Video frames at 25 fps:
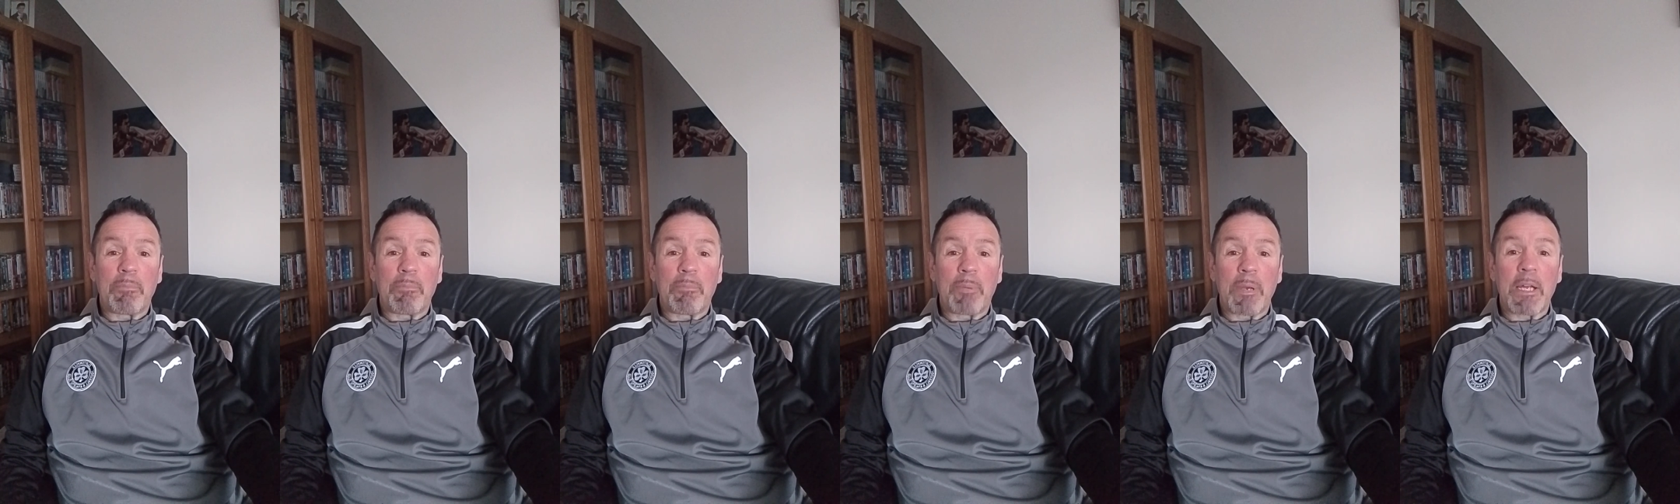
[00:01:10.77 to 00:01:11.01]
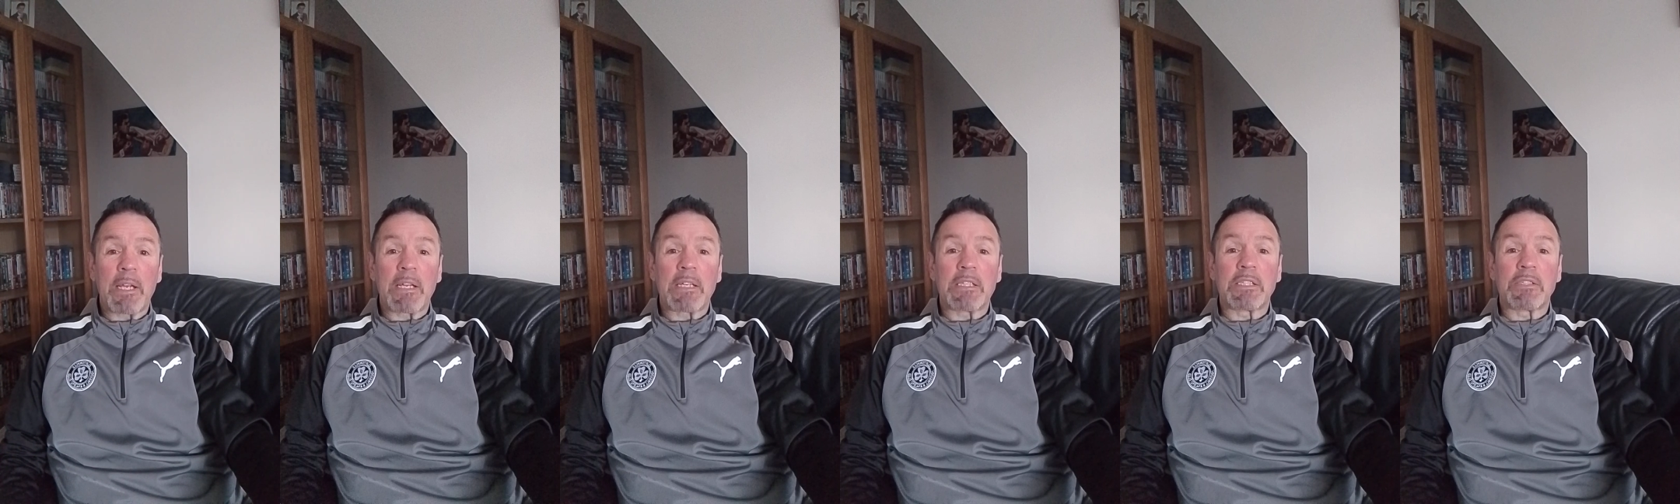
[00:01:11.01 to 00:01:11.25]

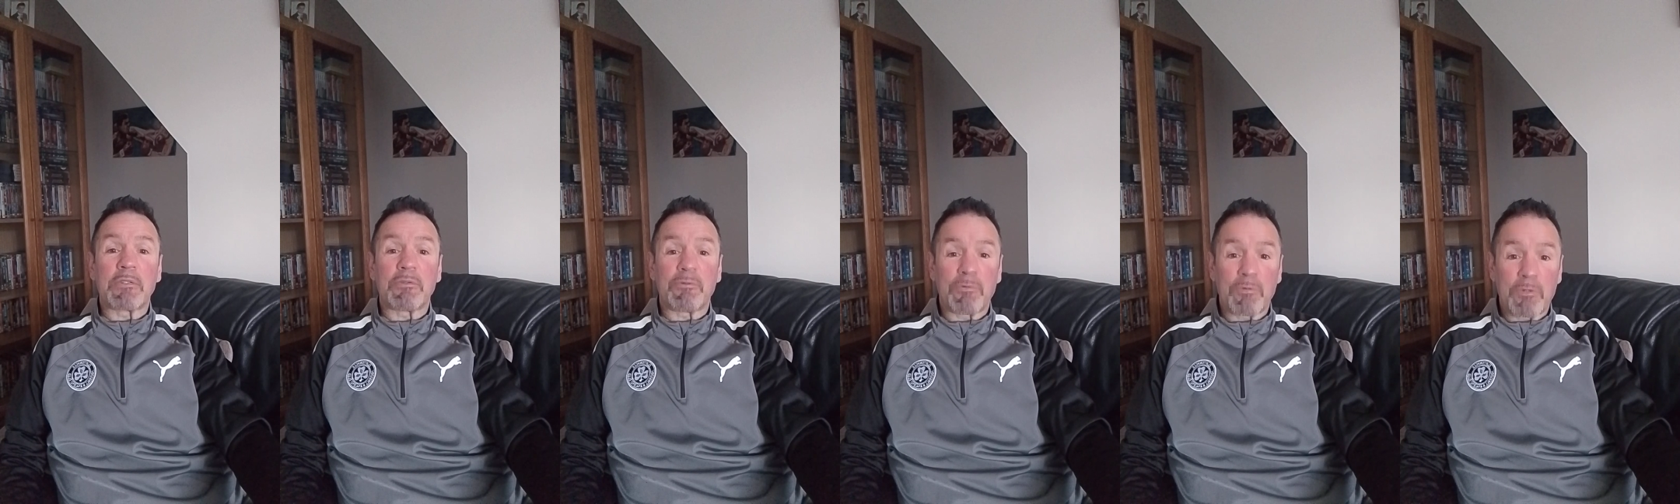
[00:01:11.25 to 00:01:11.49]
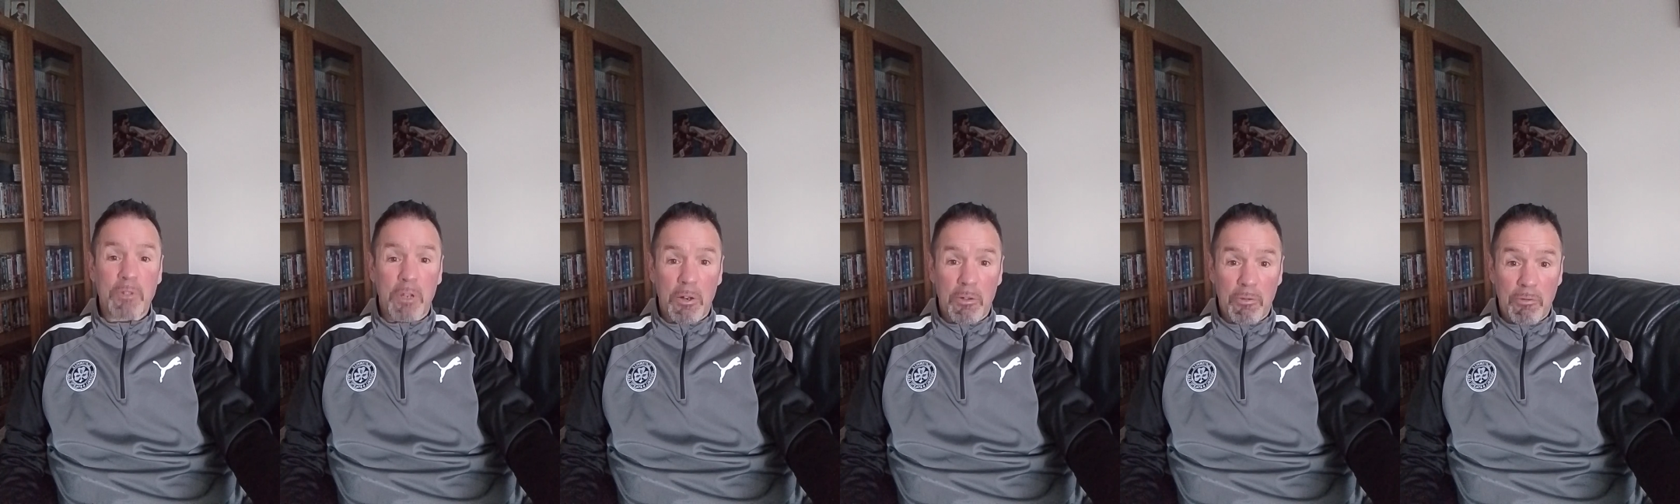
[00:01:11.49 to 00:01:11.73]
beat
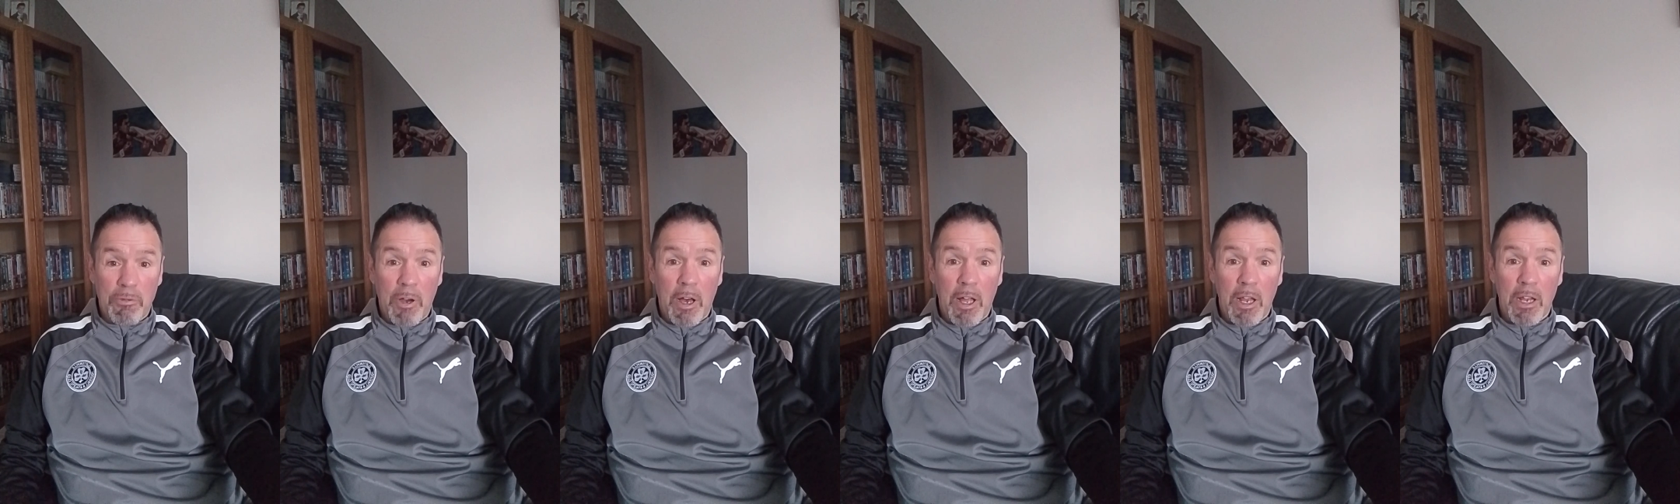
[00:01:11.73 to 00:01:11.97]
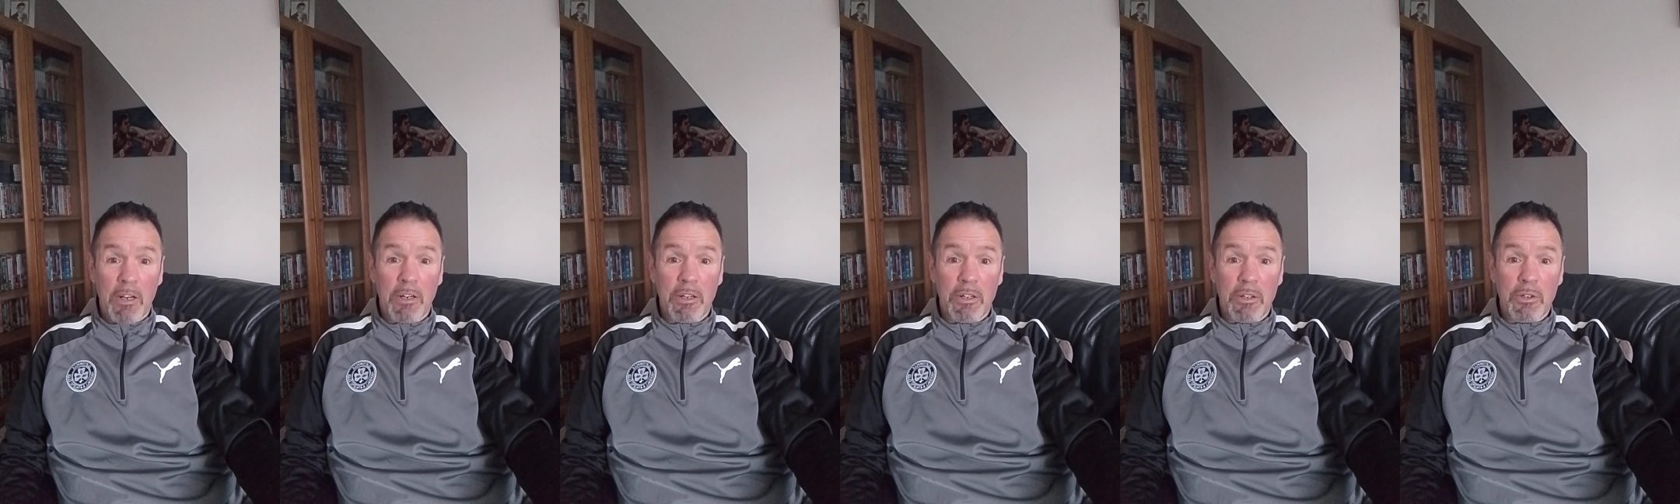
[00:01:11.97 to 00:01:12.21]
their
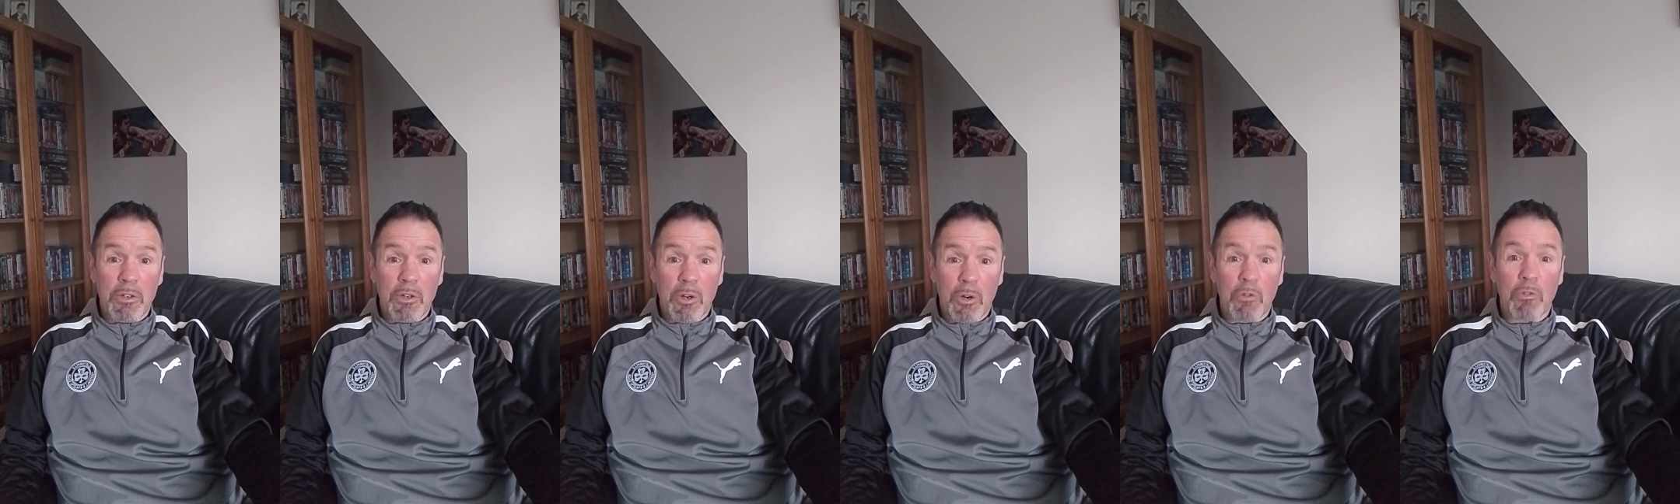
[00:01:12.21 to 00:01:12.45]
father